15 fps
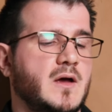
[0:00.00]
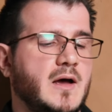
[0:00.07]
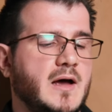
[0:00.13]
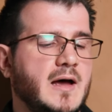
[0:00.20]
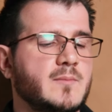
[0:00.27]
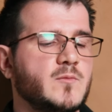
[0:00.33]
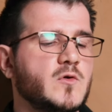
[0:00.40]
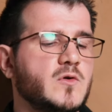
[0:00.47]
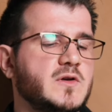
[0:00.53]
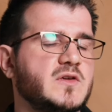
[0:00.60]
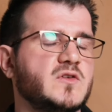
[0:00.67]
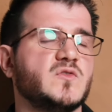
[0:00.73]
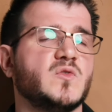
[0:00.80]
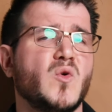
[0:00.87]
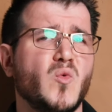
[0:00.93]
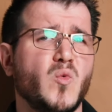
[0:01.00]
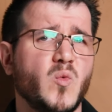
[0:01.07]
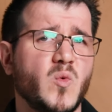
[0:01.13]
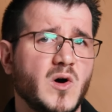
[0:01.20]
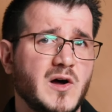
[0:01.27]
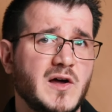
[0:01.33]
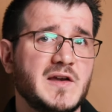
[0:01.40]
I'm going to use
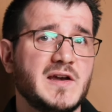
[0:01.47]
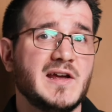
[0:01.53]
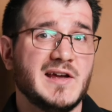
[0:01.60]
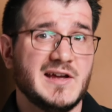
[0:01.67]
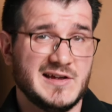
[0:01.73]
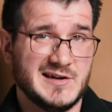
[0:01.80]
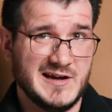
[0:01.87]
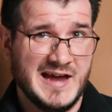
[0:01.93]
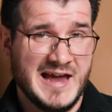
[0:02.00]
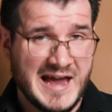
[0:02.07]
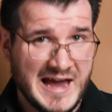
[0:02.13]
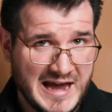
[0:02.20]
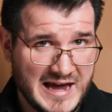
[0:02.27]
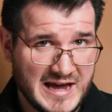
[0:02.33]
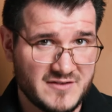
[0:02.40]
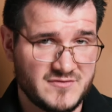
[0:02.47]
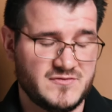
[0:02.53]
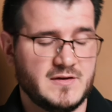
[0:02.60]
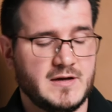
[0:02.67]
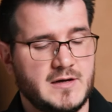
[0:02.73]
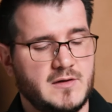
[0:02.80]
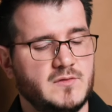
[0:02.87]
1.5
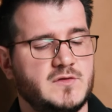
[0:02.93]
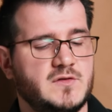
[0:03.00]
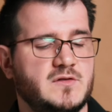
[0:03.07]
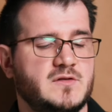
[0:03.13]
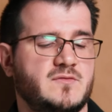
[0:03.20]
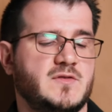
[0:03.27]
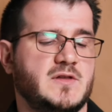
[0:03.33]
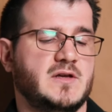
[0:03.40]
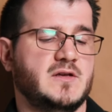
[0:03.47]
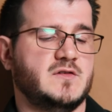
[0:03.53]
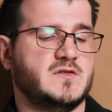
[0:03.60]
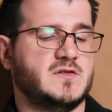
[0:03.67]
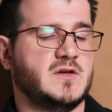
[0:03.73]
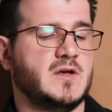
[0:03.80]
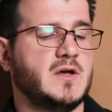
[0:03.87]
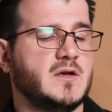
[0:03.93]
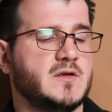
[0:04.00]
ounces of this.